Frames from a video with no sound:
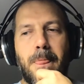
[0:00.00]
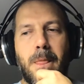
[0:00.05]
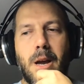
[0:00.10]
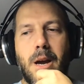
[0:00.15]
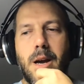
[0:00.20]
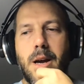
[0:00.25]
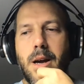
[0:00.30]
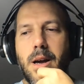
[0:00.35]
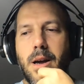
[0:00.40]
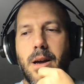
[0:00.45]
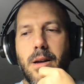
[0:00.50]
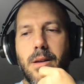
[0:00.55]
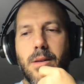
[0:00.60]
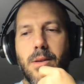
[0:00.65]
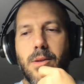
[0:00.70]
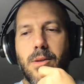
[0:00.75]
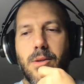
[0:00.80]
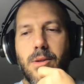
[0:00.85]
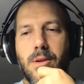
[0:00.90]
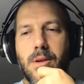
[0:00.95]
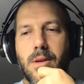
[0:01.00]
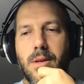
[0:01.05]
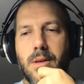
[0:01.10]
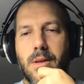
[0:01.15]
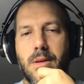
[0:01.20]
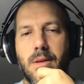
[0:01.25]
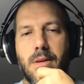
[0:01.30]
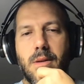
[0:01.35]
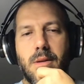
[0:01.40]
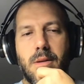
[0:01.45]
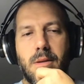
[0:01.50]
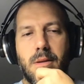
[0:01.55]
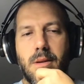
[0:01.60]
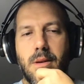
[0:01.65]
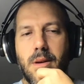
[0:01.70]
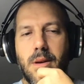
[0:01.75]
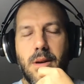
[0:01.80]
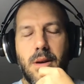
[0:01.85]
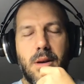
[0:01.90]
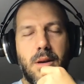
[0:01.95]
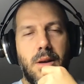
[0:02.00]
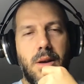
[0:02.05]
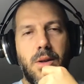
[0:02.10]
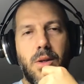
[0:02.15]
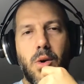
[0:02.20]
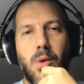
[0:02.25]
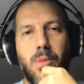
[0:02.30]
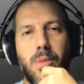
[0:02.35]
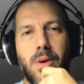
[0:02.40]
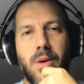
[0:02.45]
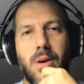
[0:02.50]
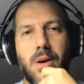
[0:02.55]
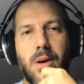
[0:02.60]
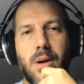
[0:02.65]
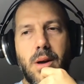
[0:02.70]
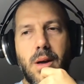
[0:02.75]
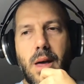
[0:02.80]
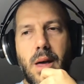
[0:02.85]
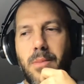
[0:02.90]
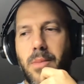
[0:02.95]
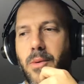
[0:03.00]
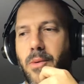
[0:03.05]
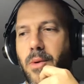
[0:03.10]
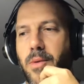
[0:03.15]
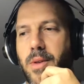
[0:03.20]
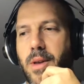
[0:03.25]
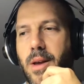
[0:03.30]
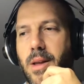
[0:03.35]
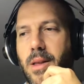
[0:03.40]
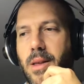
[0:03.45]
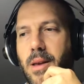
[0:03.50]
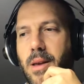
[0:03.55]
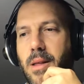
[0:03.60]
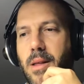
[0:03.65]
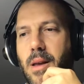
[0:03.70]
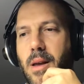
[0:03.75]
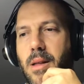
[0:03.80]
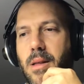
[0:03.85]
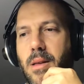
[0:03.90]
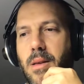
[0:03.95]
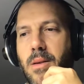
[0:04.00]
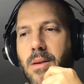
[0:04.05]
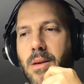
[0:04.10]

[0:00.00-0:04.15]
and just be happy with that. And